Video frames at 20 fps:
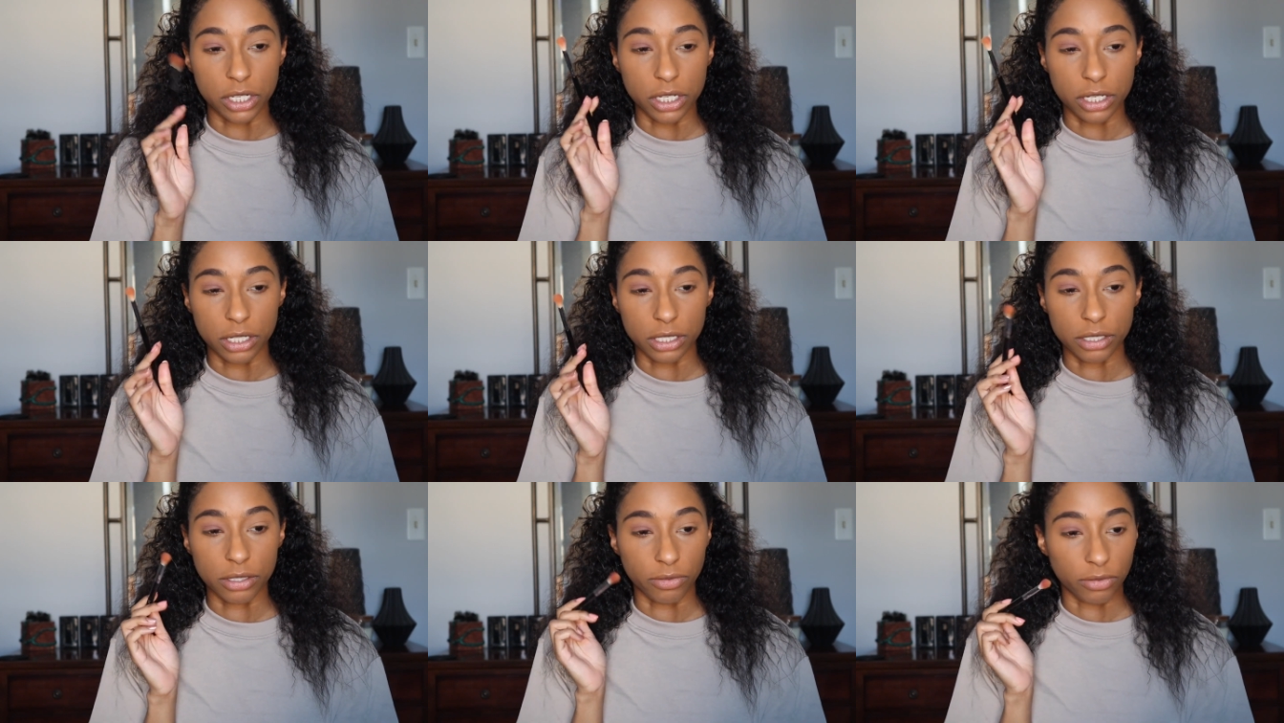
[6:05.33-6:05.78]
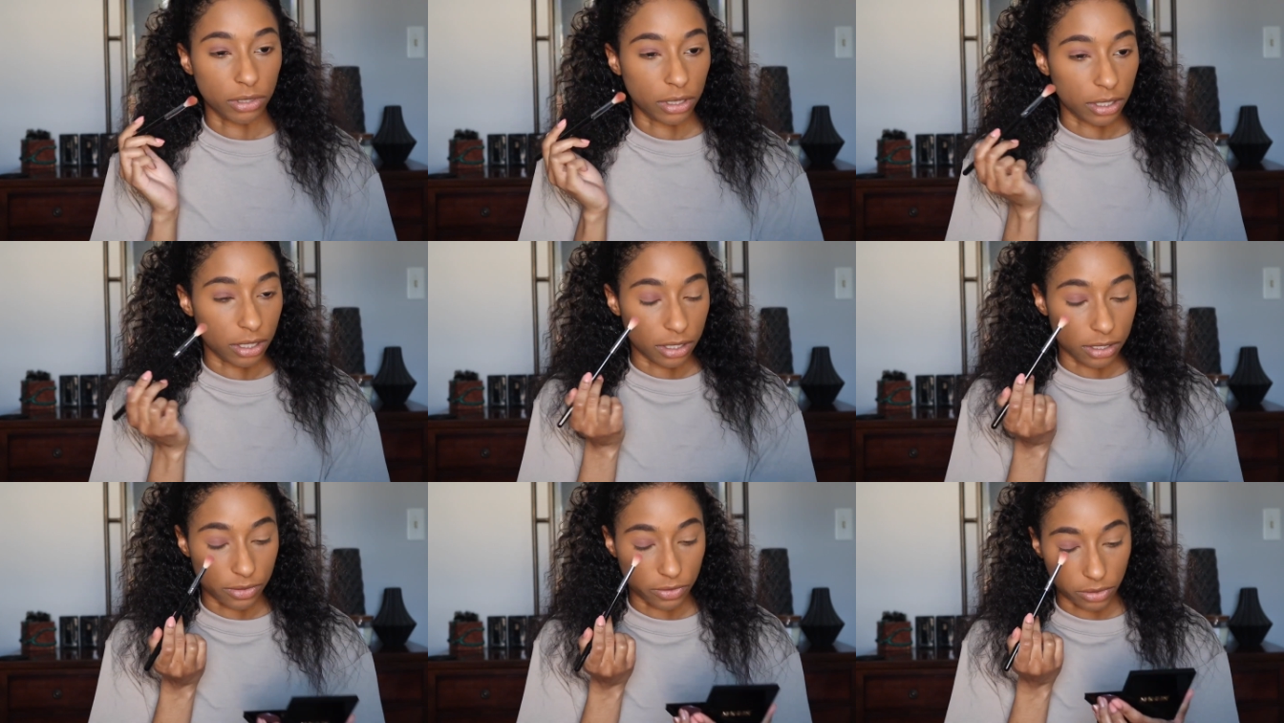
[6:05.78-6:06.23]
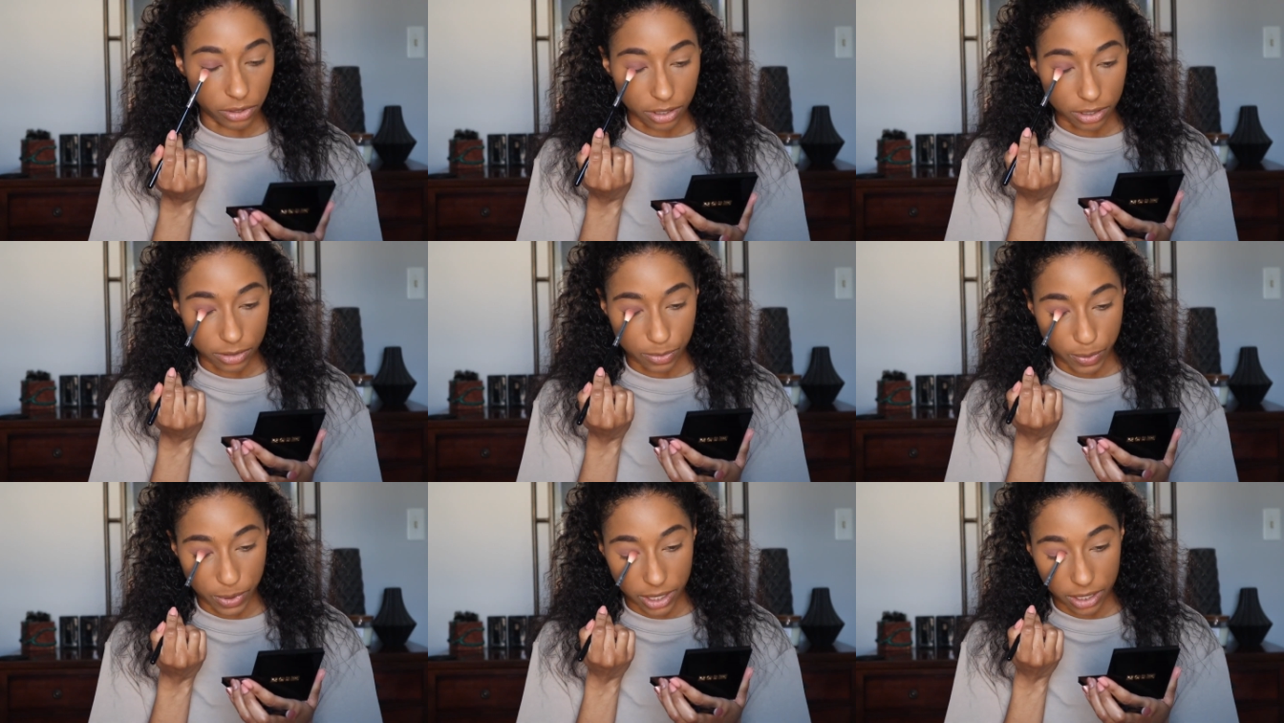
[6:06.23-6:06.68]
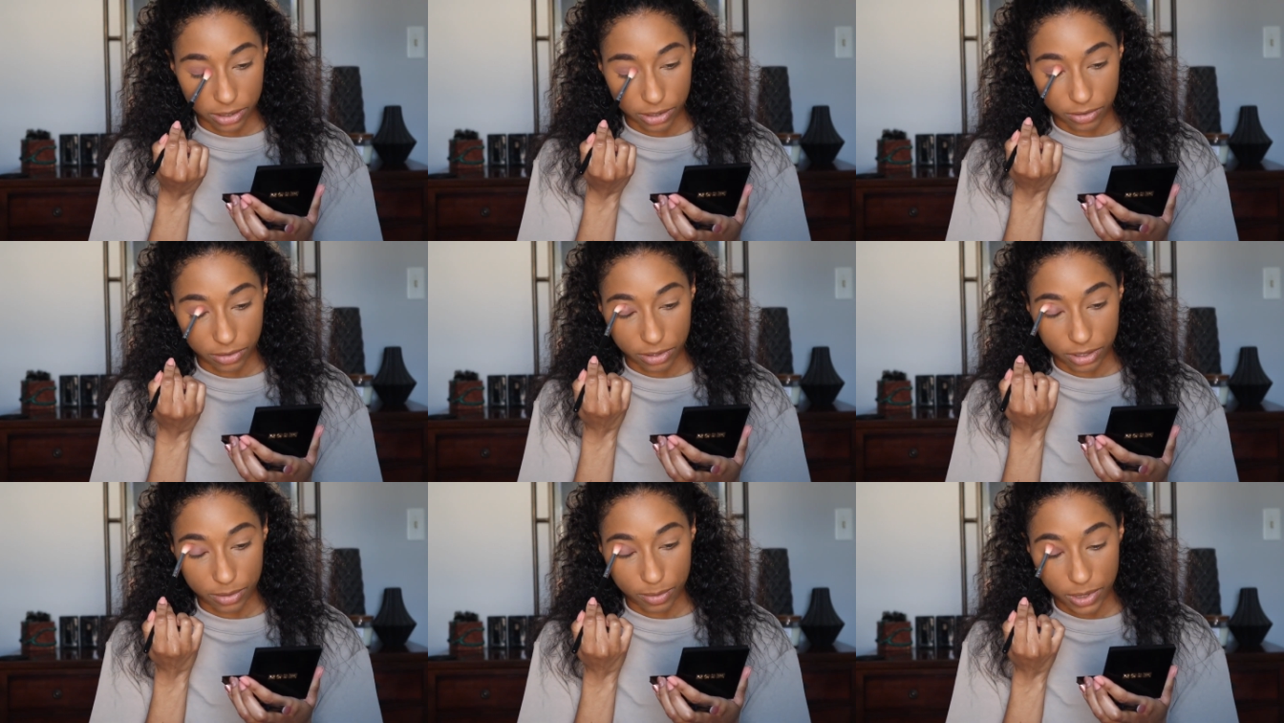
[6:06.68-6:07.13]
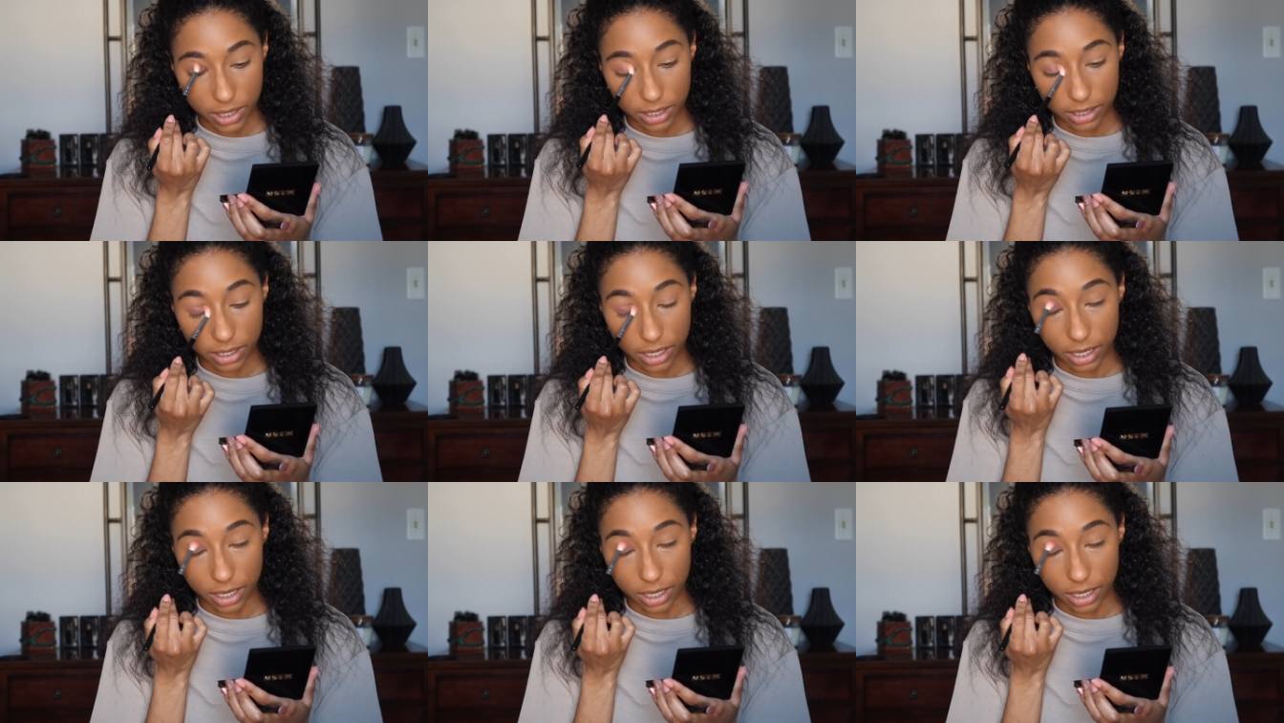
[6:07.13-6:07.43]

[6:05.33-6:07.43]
just released for this past Christmas.